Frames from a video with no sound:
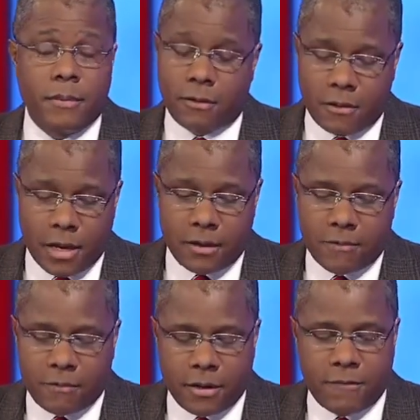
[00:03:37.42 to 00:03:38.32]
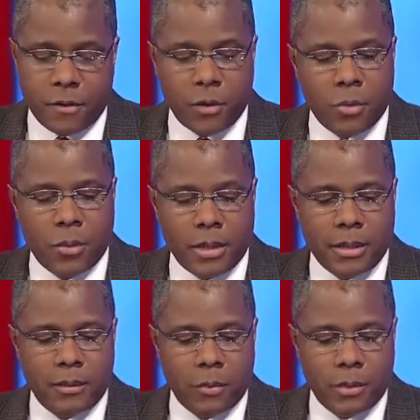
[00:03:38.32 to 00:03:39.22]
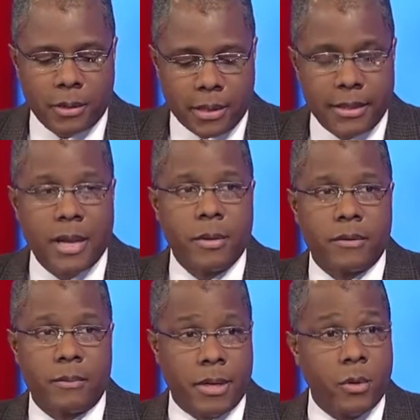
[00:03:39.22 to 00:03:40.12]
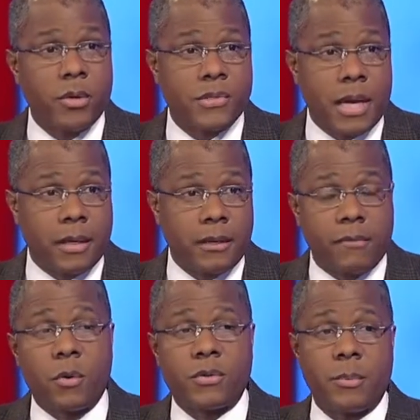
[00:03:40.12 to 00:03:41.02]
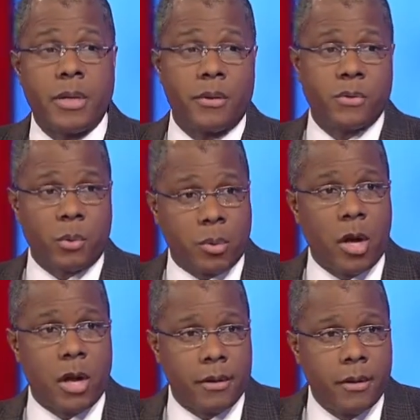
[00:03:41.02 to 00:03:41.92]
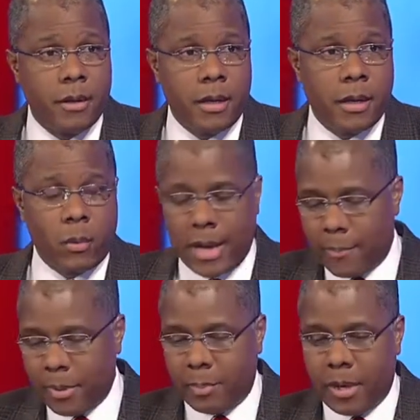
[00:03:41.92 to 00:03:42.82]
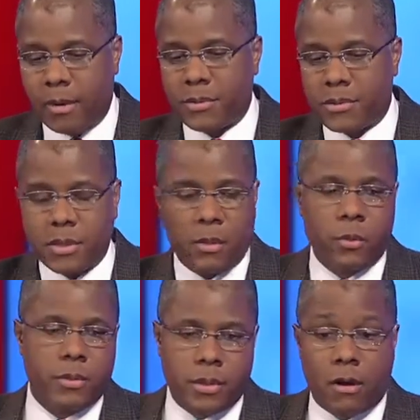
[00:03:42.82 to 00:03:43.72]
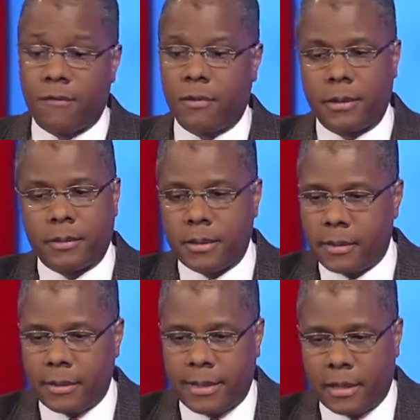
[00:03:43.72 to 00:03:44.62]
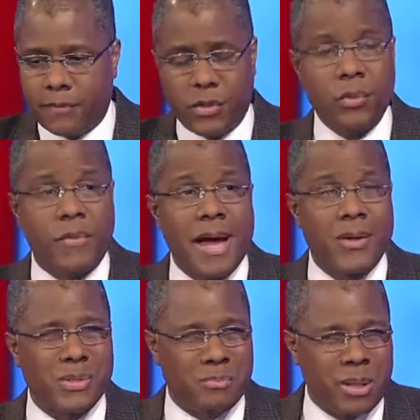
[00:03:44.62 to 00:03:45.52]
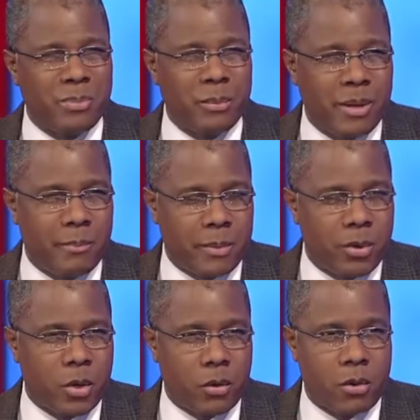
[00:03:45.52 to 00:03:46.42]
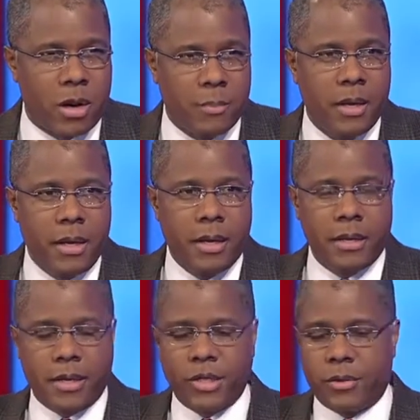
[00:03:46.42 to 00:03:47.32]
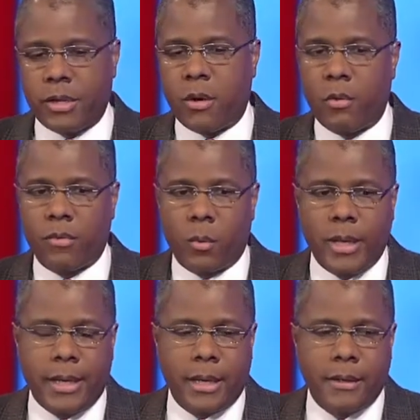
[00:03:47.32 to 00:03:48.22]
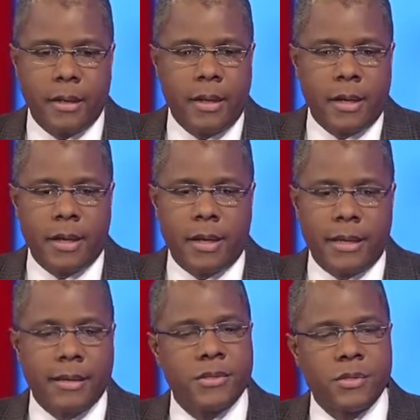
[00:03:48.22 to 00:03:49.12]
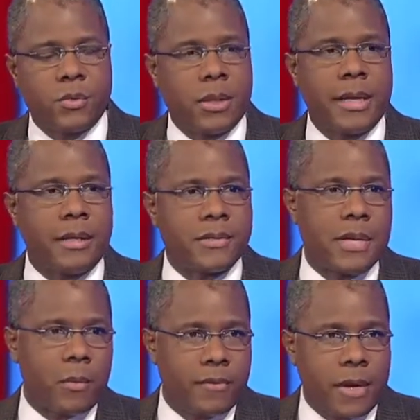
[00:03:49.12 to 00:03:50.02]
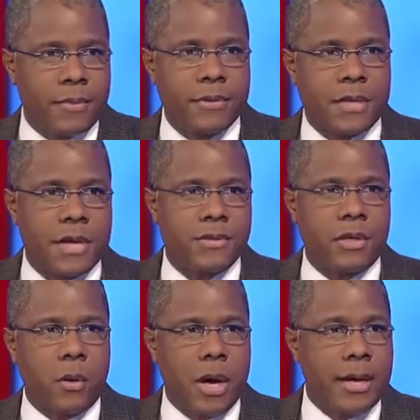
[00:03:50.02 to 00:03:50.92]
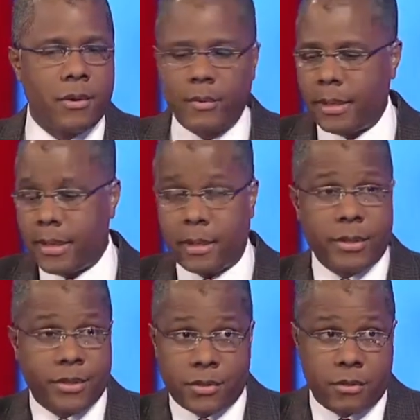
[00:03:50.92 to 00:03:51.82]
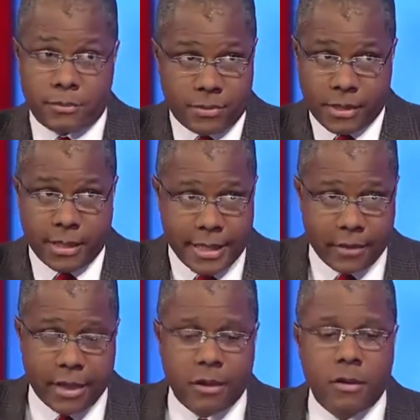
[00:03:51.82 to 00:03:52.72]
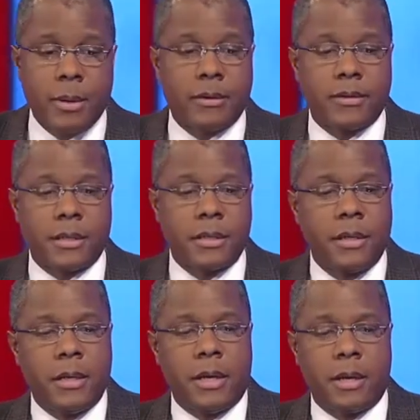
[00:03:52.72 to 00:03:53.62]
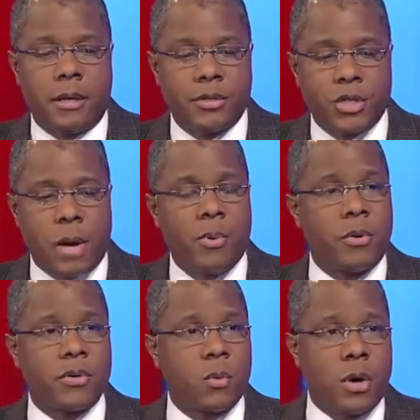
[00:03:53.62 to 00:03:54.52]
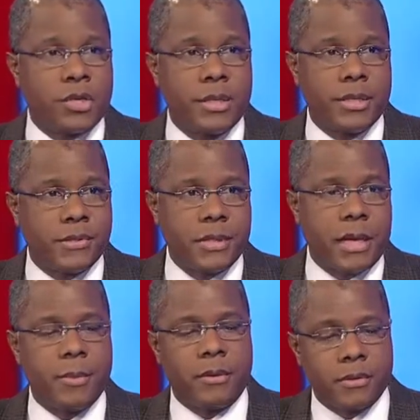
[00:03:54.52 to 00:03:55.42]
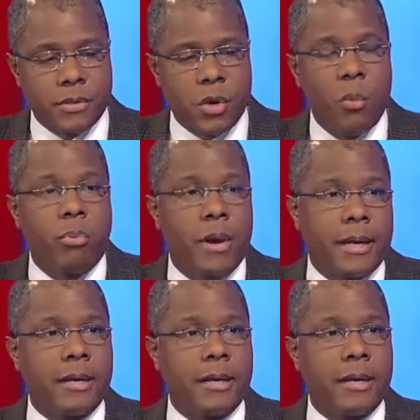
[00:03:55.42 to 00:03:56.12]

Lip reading: There are very few who condemn it. There are many who are silent, and of course there are many others who applaud what happened in Paris, the awful killing of 2,000 people by Boko Haram in Nigeria over the weekend. It's just relentless. Now we've got this case in Ohio, and now we just heard sitting down here about shop owners in Washington, D.C. I mean, there's no break.